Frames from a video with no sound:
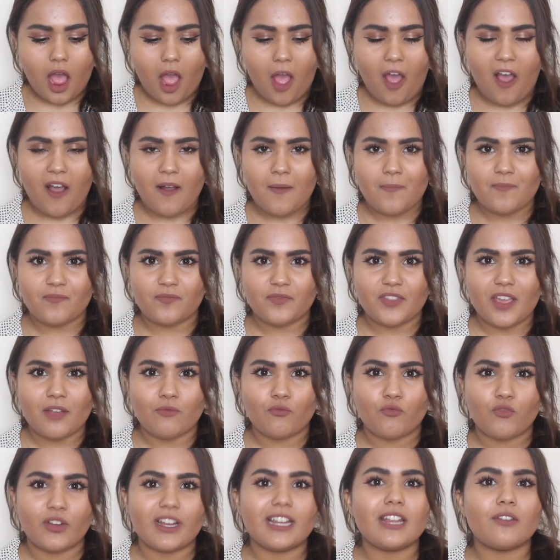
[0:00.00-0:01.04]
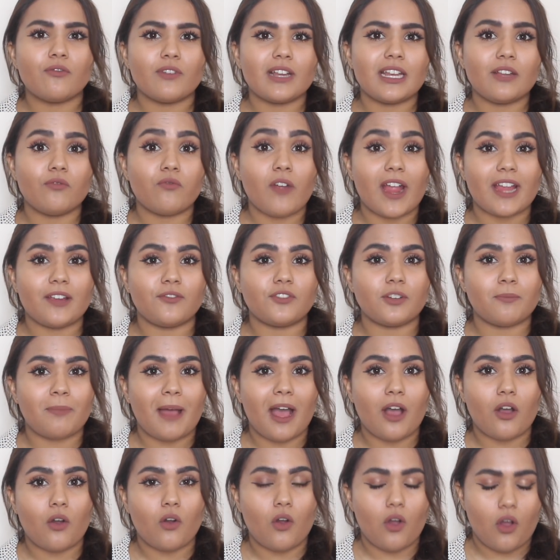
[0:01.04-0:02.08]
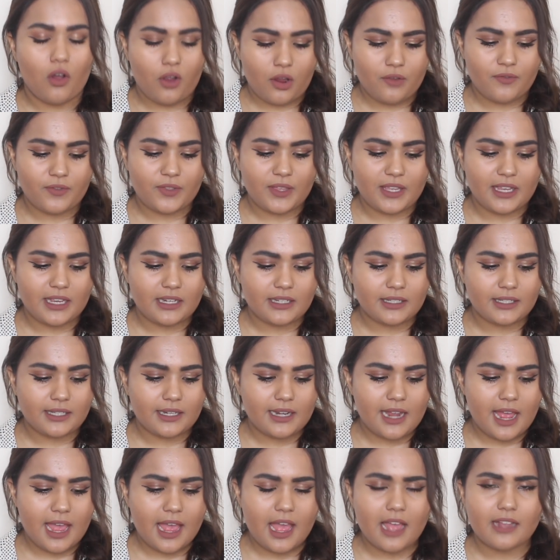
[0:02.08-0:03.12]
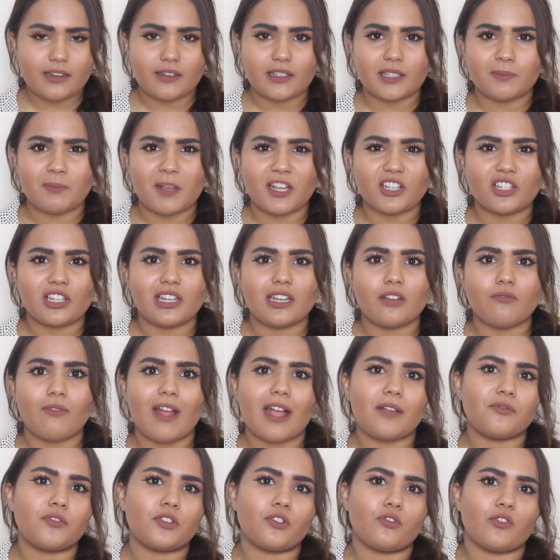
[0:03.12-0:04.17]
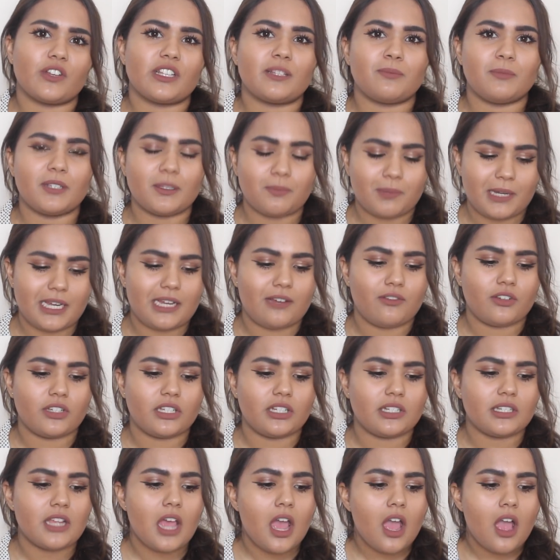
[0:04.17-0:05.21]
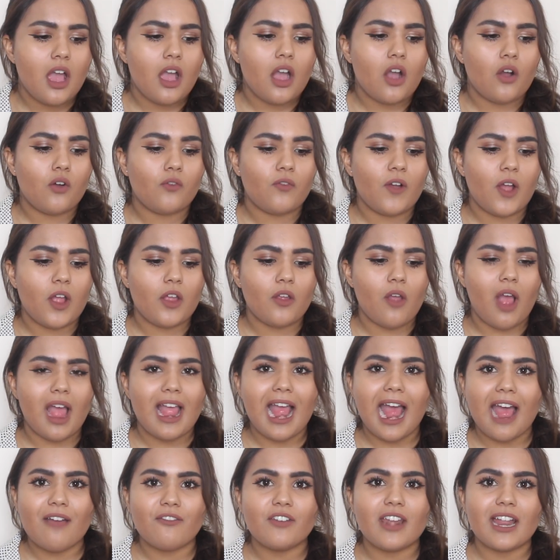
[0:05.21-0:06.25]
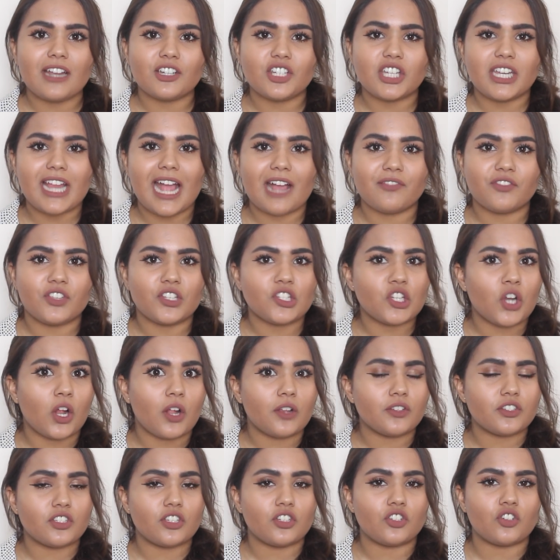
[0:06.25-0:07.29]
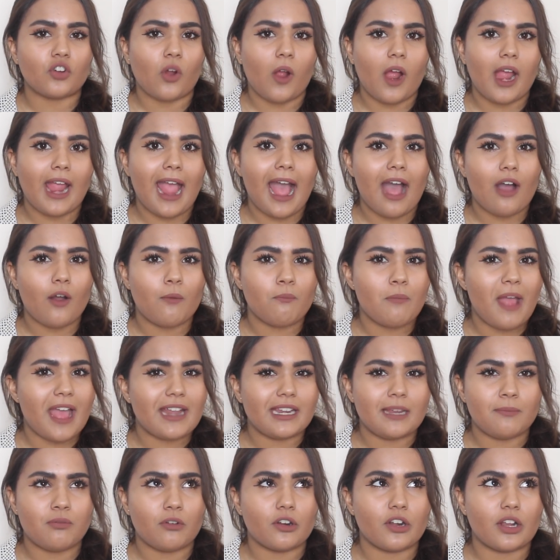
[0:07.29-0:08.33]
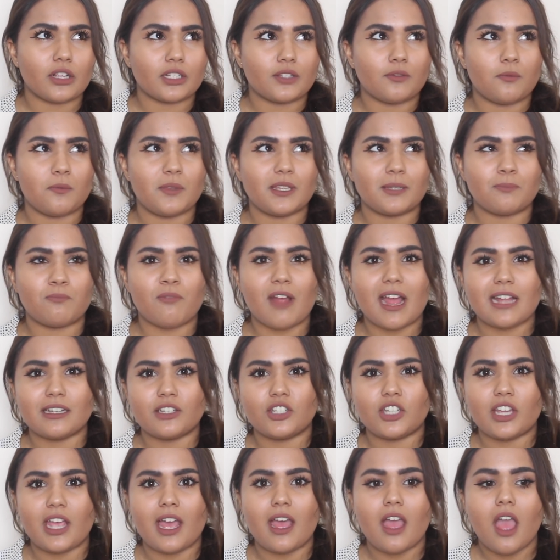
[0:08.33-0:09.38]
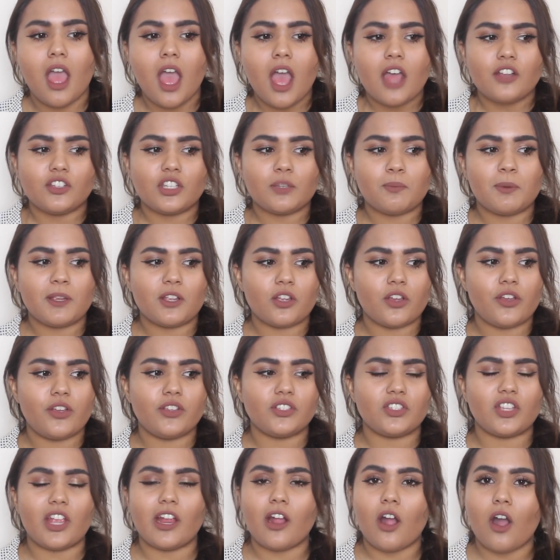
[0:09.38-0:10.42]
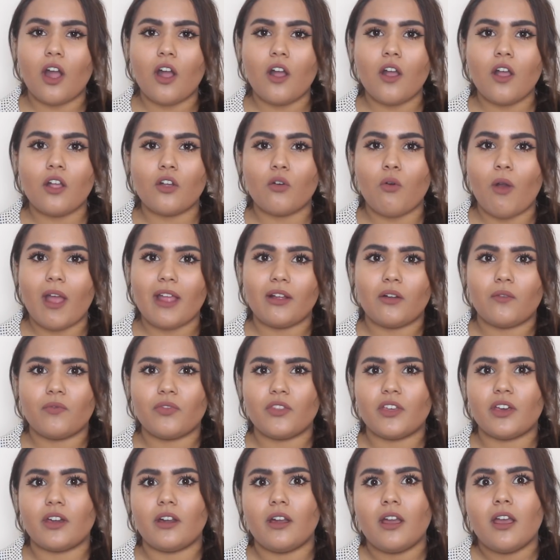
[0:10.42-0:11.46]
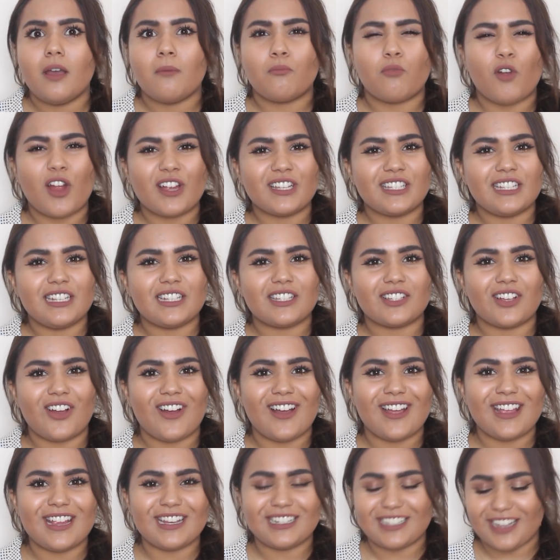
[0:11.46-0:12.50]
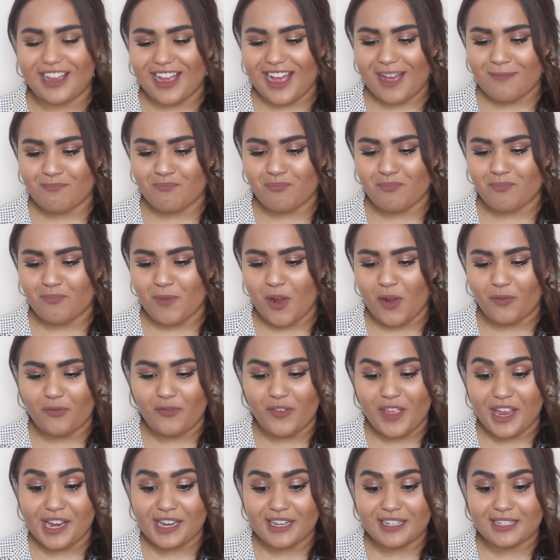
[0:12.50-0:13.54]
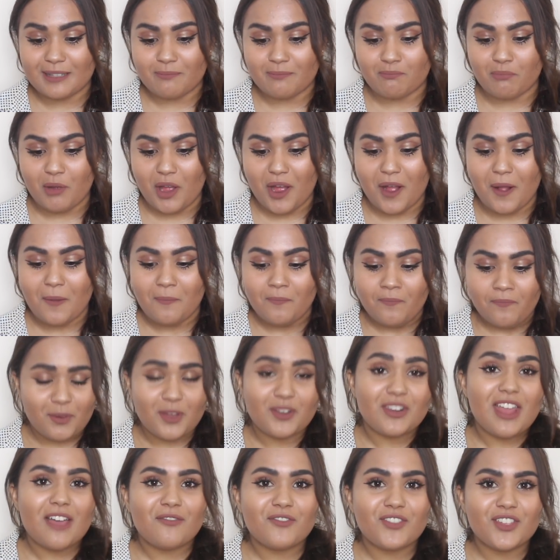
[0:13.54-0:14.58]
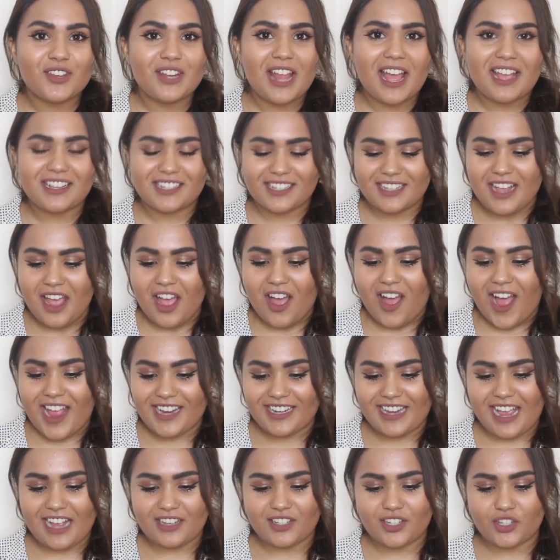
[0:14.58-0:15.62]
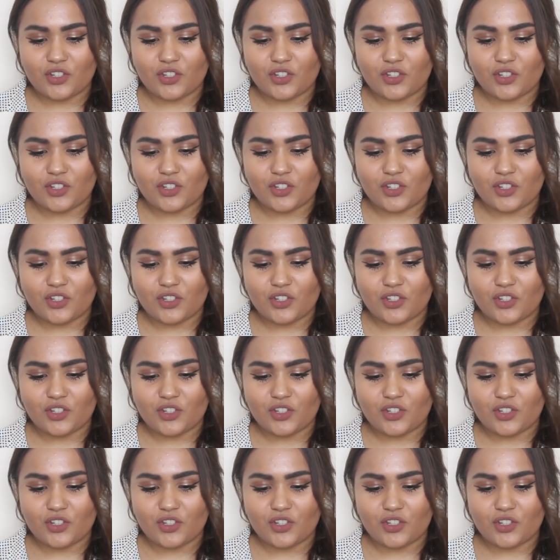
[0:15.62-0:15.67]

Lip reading: They're really raved about over the internet, and especially around the Christmas period, although I haven't actually had the chance to try out any products from this brand yet, just because they are quite on the pricey side of things, but nevertheless I get